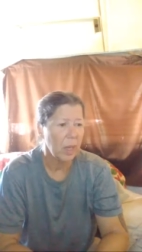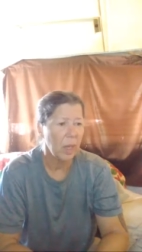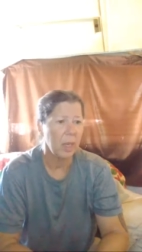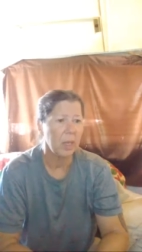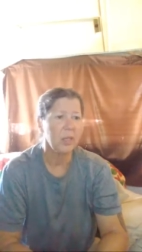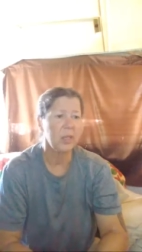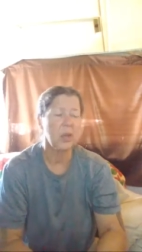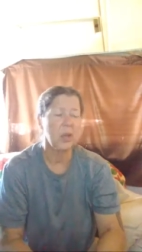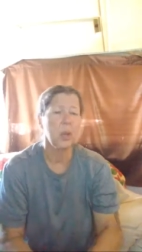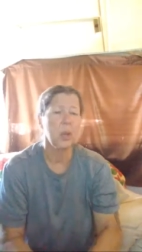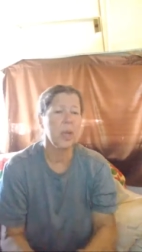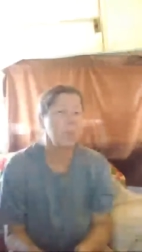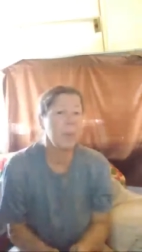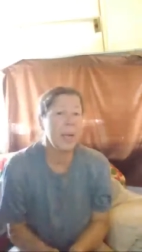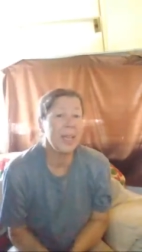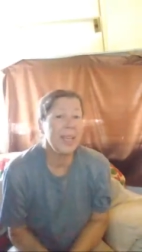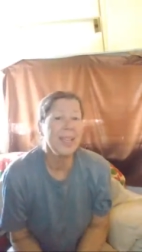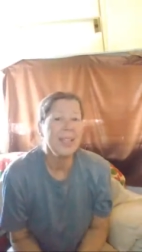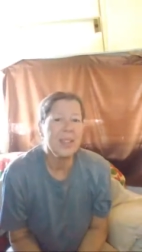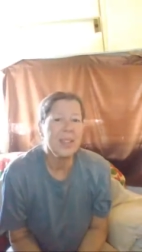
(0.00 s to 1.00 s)
Okay, so
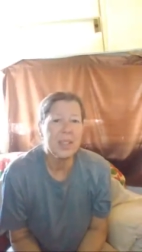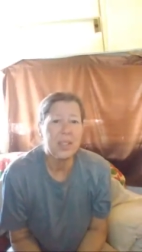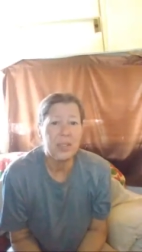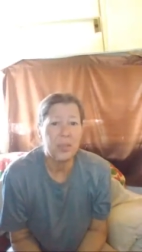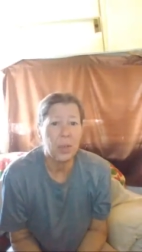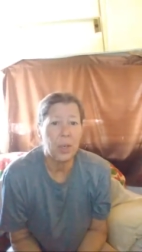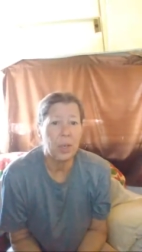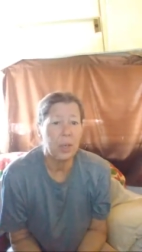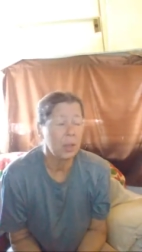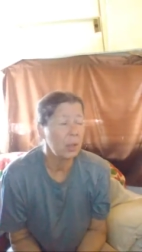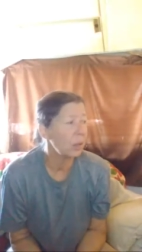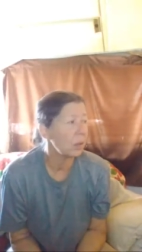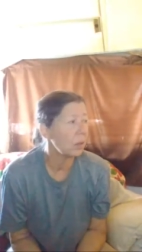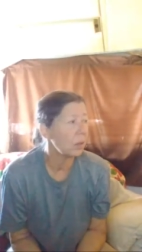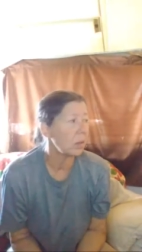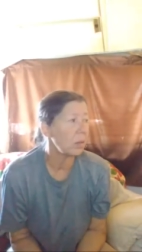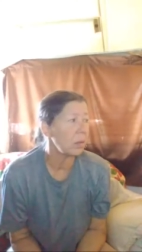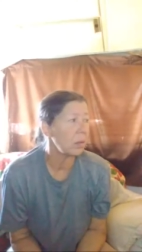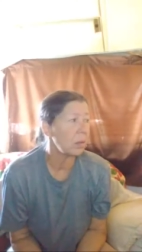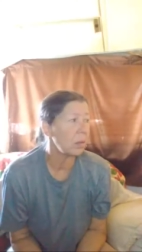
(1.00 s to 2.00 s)
am I in this for
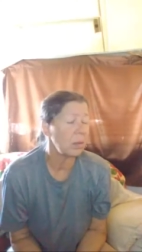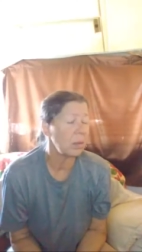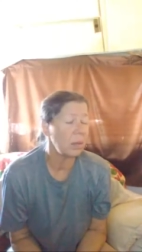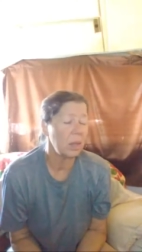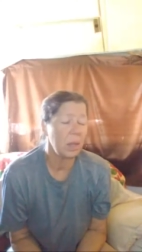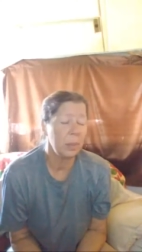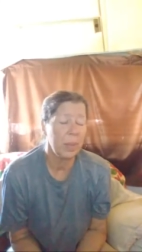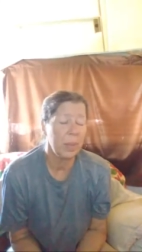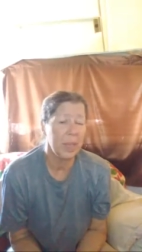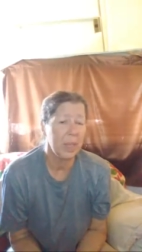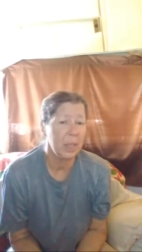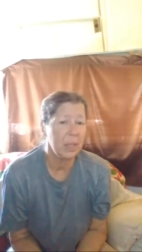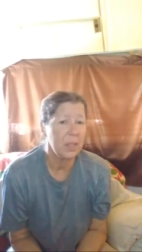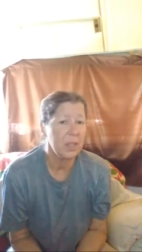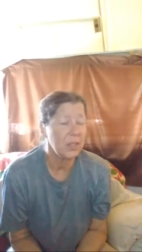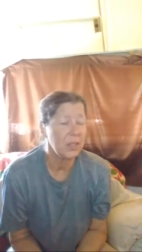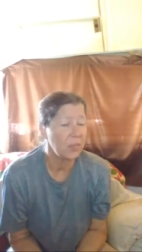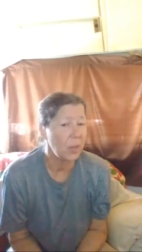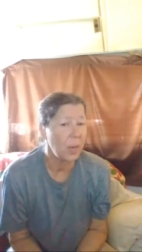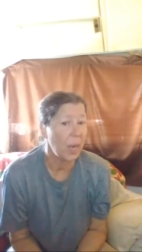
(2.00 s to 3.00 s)

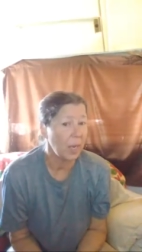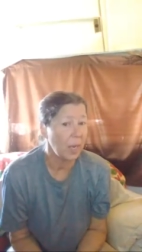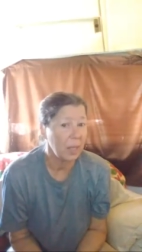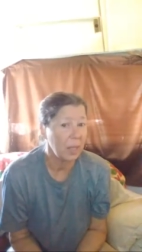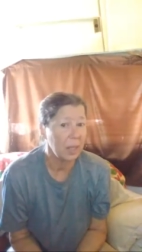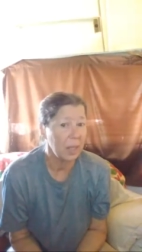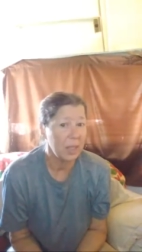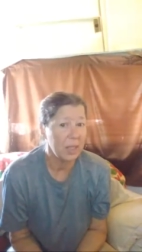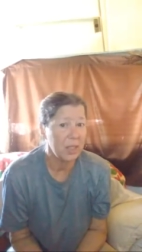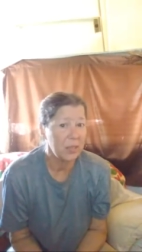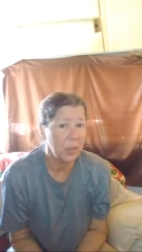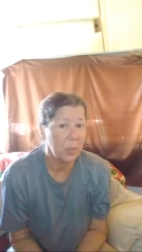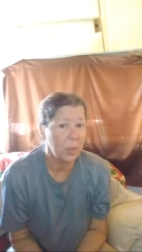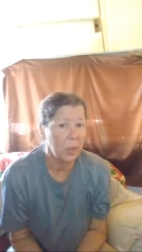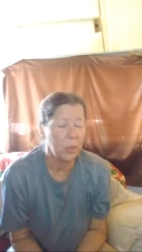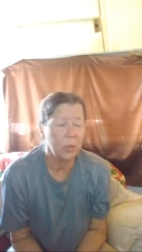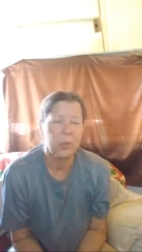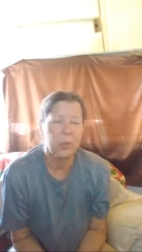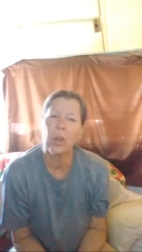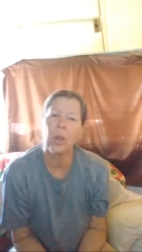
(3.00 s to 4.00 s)
accolades from you?